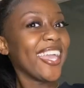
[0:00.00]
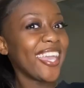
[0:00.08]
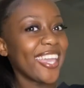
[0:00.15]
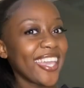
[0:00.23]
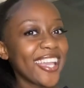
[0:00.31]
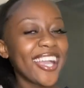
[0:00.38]

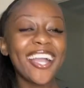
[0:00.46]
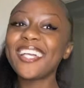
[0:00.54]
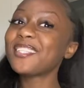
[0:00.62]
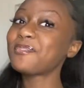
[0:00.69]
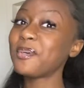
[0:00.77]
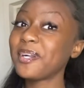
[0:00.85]
Hey
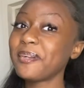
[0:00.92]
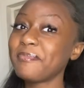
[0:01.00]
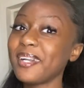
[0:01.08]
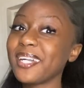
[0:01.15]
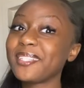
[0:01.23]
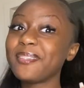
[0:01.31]
guys,
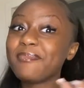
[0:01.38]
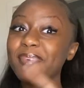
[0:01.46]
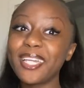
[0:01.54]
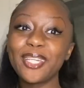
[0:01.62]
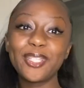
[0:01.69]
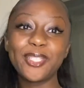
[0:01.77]
welcome back to
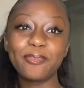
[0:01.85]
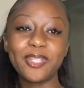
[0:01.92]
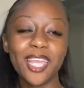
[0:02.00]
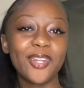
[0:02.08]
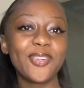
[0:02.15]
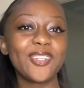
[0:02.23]
my YouTube
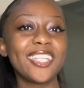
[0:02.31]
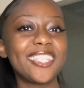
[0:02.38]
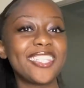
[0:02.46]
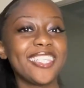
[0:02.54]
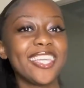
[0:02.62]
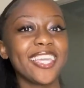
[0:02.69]
channel.
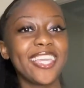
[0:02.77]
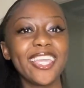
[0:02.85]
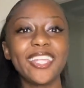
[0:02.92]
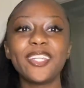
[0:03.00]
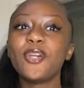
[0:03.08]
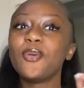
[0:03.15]
It's Zee
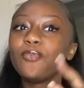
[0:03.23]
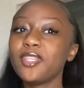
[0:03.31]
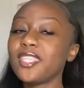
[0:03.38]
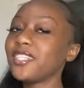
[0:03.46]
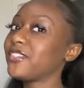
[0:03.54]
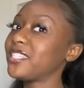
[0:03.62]
again
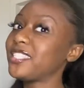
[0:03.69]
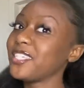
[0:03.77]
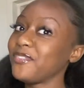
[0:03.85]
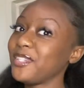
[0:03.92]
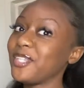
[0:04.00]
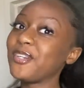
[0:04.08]
with an
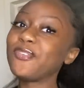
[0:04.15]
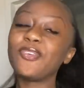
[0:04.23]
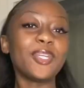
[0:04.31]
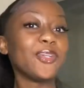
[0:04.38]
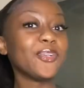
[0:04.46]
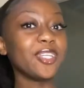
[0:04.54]
interesting video
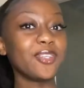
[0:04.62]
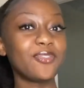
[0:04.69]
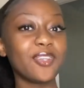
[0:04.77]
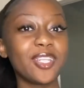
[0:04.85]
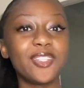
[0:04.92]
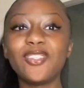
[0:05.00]
for you.
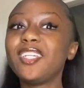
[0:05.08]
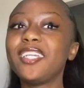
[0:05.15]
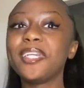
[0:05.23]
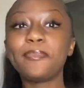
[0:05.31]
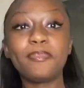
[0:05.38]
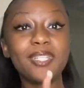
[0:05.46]
If you're new
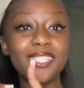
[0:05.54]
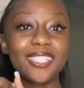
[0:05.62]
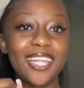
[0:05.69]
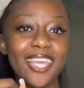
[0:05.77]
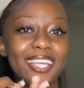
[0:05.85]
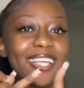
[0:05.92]
here,
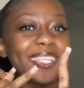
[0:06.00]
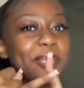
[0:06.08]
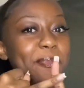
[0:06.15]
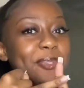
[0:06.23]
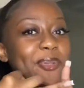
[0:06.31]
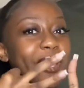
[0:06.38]
please like,
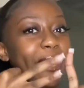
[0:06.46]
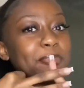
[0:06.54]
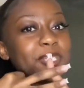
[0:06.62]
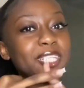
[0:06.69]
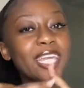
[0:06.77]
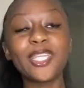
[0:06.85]

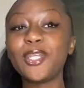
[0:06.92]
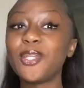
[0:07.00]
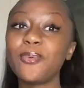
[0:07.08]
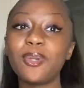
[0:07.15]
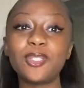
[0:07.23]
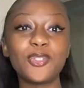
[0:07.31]
subscribe, share,
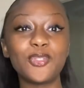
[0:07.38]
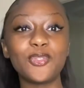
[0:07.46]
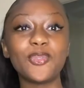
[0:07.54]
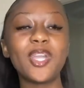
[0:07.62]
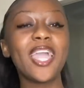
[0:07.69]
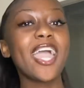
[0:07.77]
you know what to
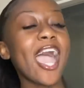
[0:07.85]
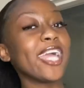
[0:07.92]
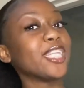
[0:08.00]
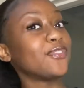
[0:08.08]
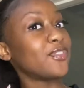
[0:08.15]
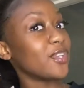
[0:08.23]
do.
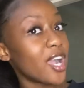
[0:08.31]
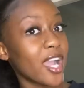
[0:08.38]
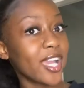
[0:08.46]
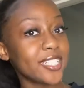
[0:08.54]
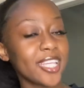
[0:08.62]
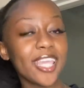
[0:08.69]
And if you
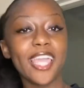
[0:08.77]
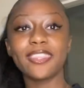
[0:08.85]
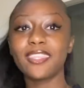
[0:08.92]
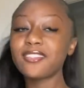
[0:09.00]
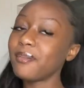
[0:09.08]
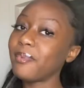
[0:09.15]
aren't,
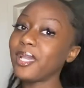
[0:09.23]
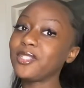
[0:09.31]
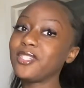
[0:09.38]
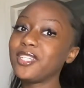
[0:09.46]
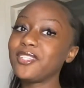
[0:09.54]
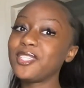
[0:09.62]
please go
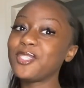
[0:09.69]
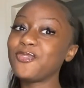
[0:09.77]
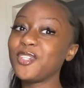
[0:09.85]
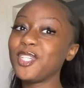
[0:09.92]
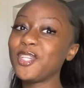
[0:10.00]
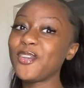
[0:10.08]
back to
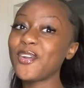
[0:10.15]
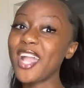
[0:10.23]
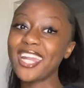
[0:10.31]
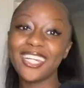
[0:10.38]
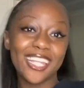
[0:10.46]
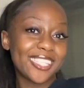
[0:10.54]
this video
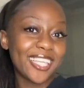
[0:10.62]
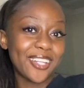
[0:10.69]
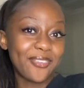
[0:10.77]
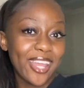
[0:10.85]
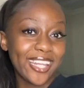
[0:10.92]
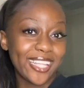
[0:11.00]
and let's
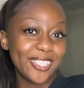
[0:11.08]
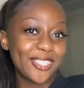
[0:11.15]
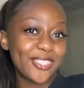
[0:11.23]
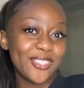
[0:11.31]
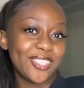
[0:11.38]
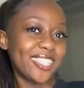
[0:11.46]
get right
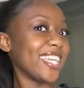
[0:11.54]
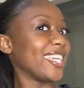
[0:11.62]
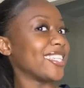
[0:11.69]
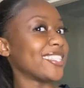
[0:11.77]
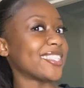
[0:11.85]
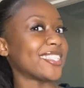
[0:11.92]
into
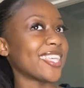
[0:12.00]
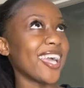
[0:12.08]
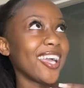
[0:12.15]
today's